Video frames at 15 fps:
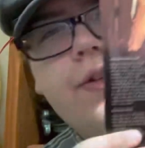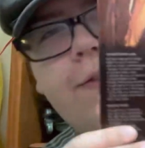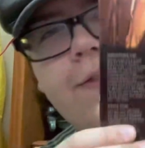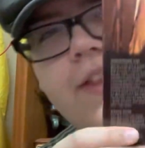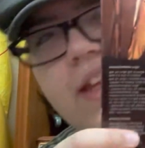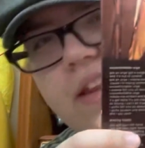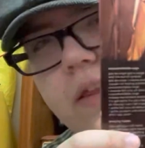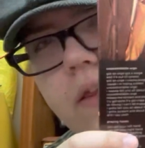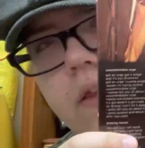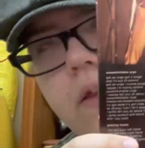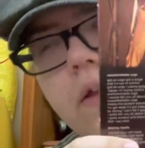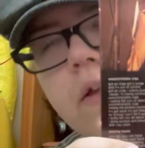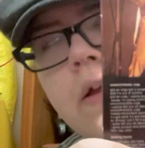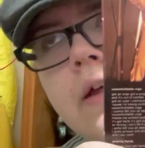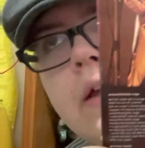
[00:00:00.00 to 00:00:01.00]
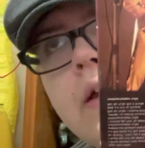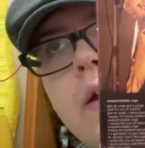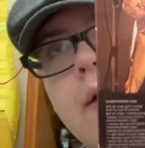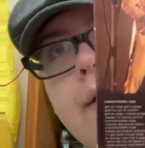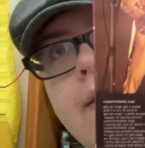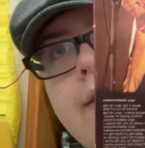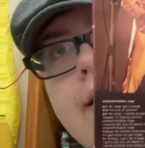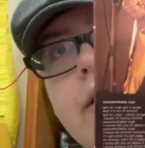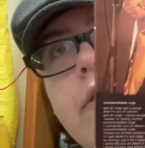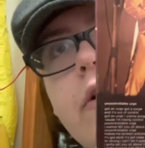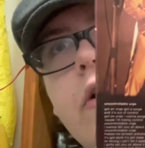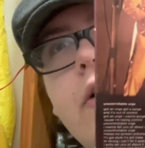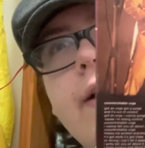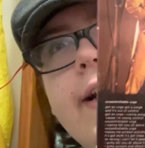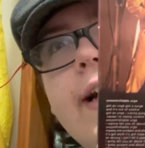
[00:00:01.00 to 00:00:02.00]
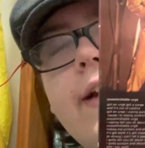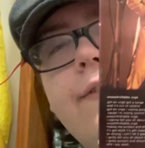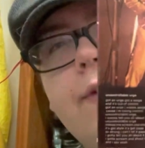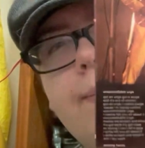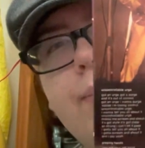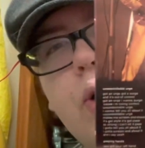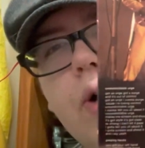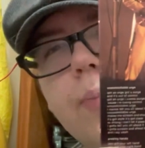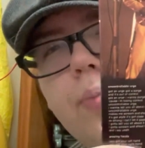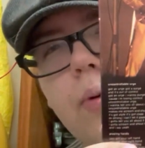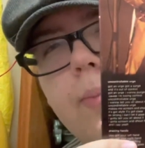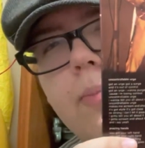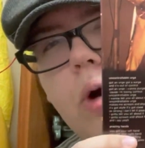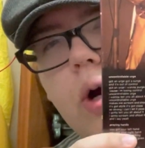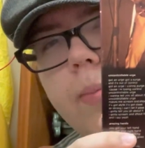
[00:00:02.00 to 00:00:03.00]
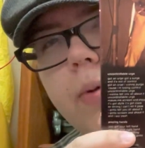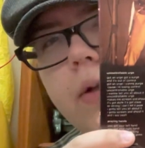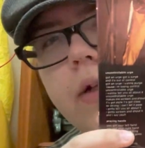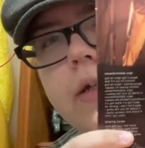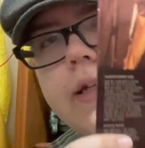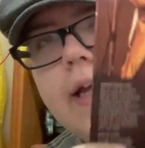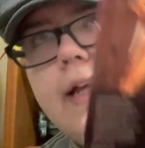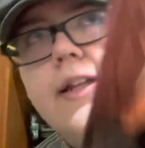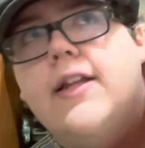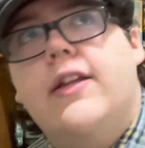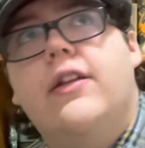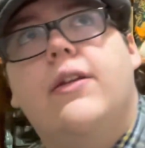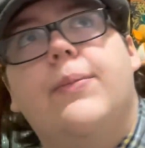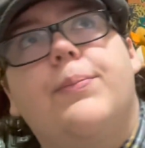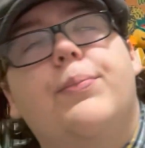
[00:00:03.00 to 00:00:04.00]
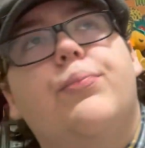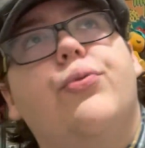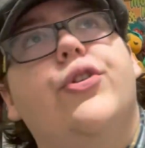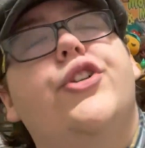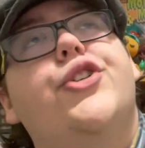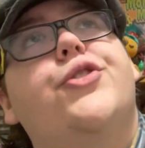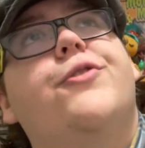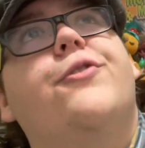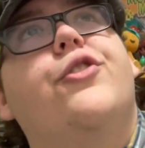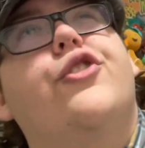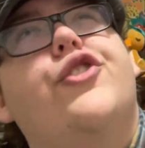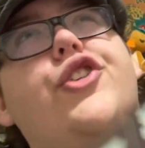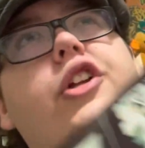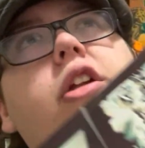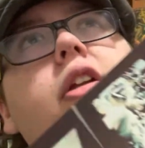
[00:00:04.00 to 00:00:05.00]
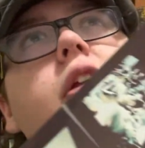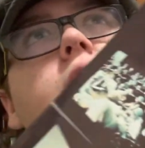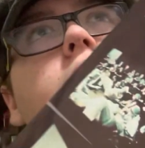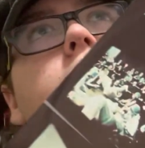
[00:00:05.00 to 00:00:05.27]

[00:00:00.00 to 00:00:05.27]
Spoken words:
of this that's on kind of a purple marbled, and then the British version